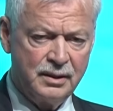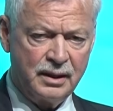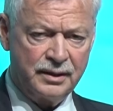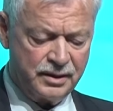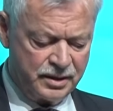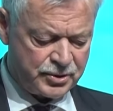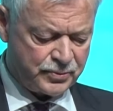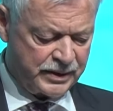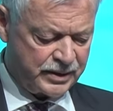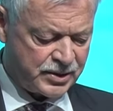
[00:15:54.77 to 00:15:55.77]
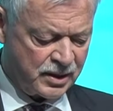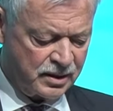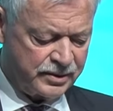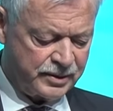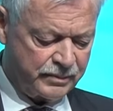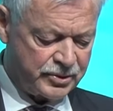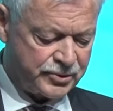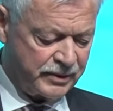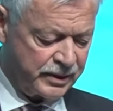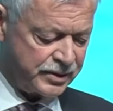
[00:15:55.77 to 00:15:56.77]
And in this way, Thailand
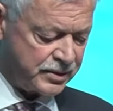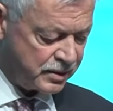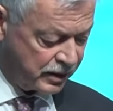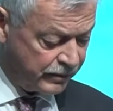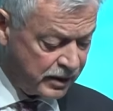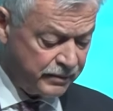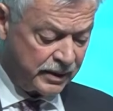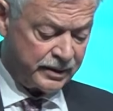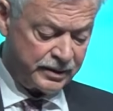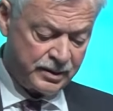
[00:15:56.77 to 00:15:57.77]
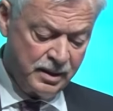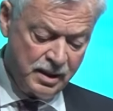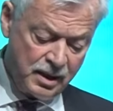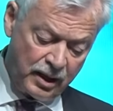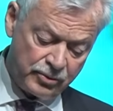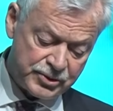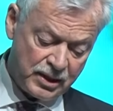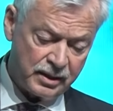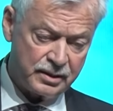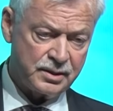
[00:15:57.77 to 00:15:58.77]
demonstrates, in my mind, how
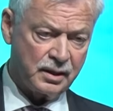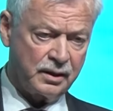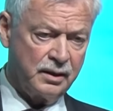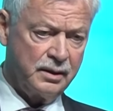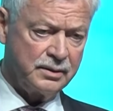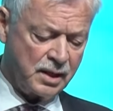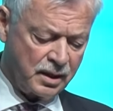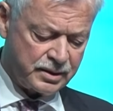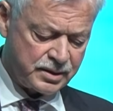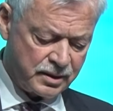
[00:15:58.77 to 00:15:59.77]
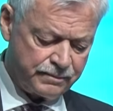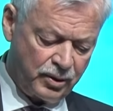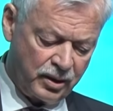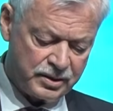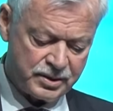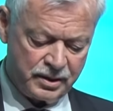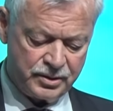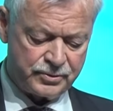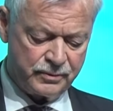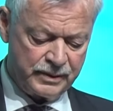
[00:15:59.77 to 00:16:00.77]
targeted policy
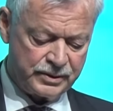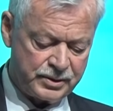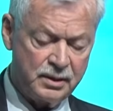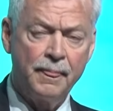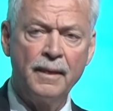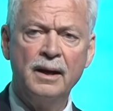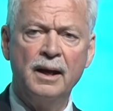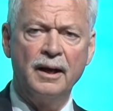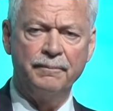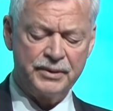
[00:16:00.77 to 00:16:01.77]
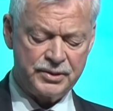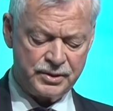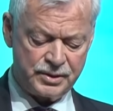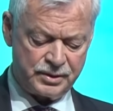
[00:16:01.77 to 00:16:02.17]
instruments and business